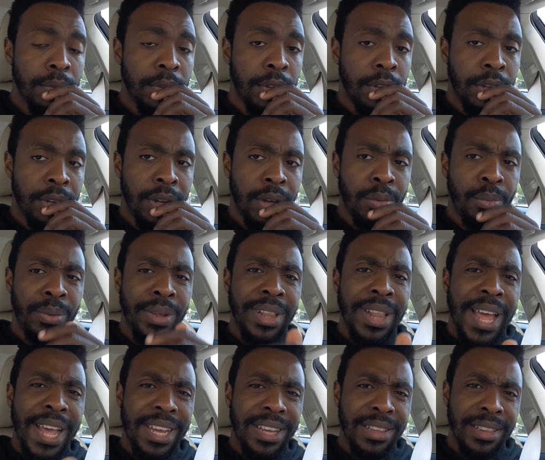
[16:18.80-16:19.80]
you know, we
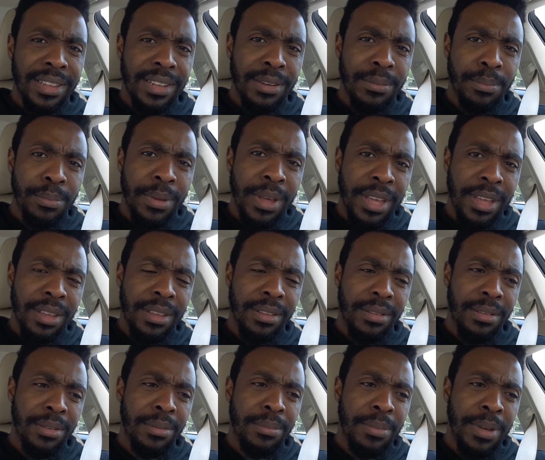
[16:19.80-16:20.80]
like a little bit
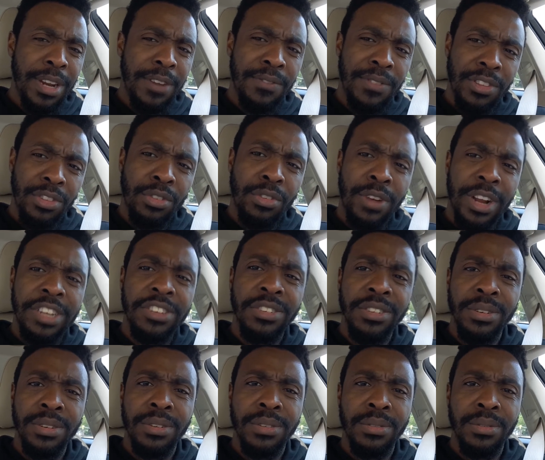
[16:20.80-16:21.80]
of
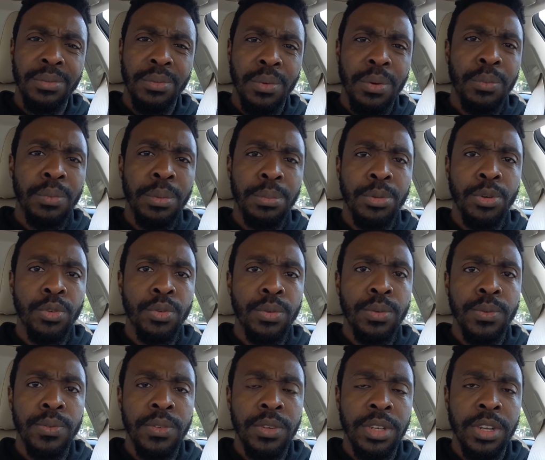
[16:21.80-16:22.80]
discretion when we move,
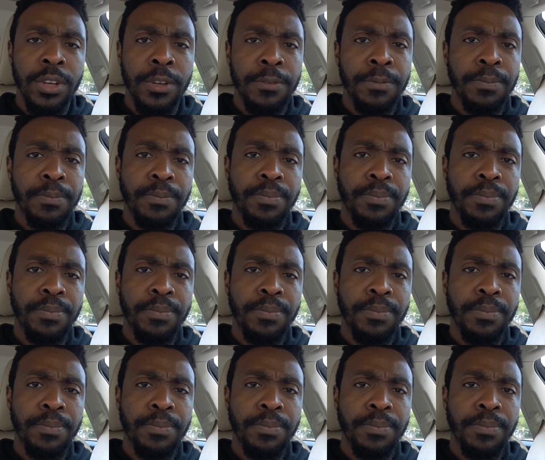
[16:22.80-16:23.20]
you know.